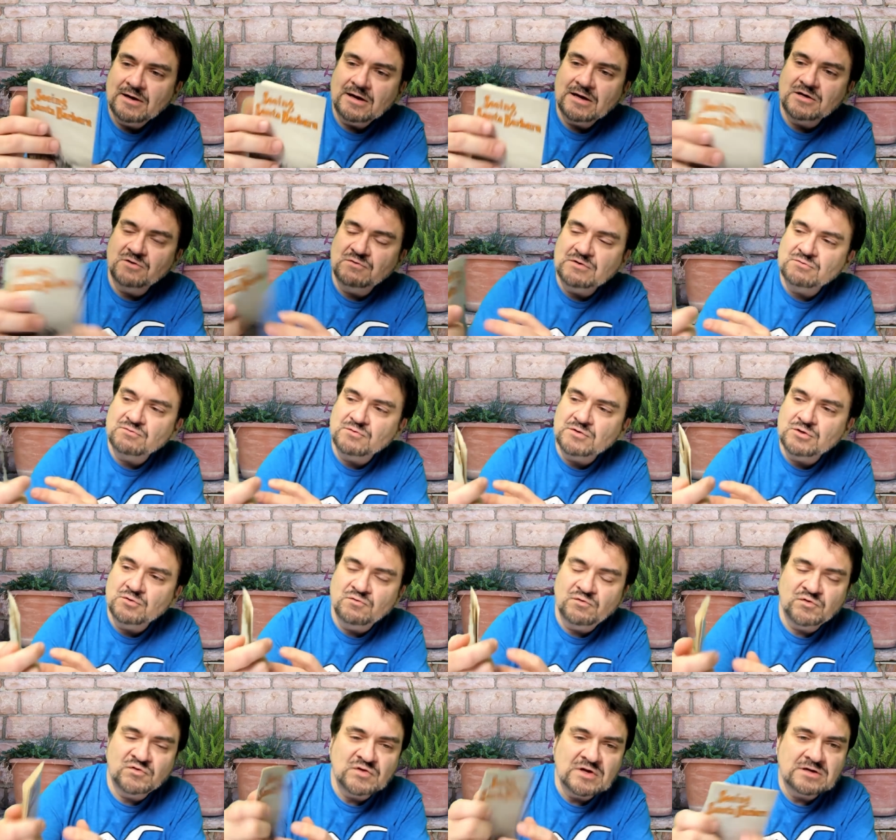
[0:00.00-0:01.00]
And if you,
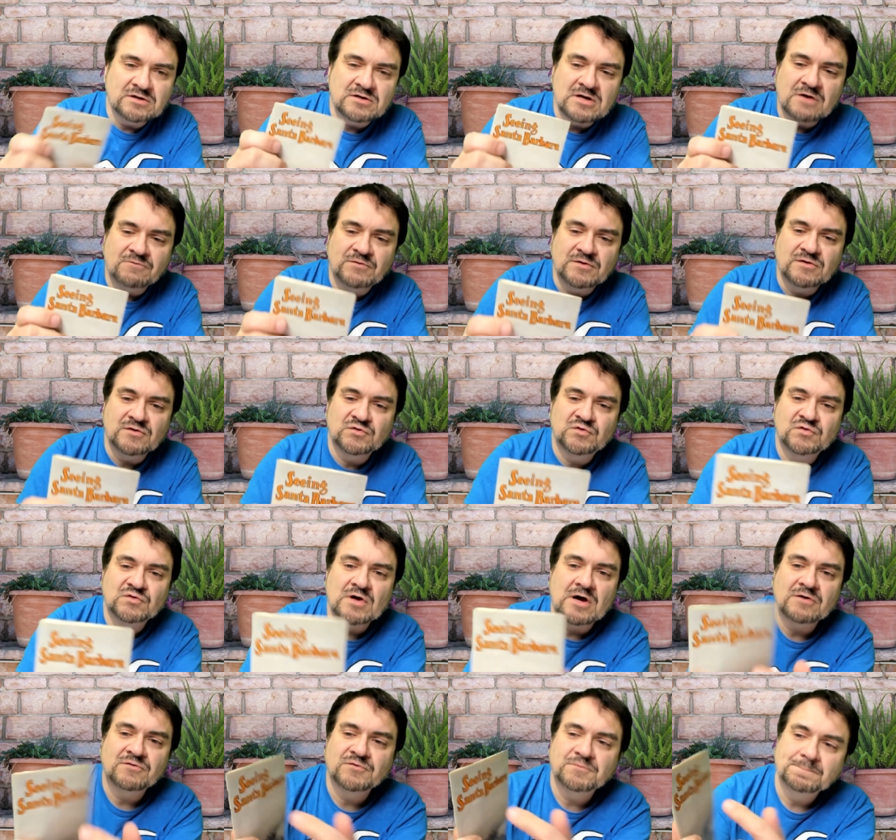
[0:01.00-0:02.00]
you've seen enough of this
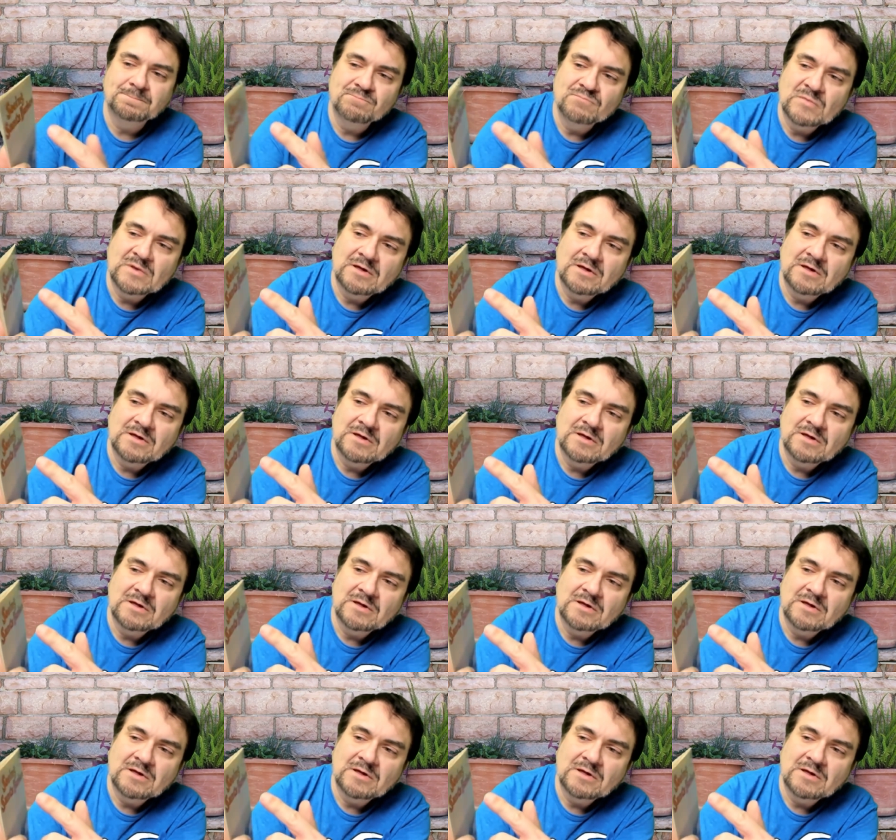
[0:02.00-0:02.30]
stuff,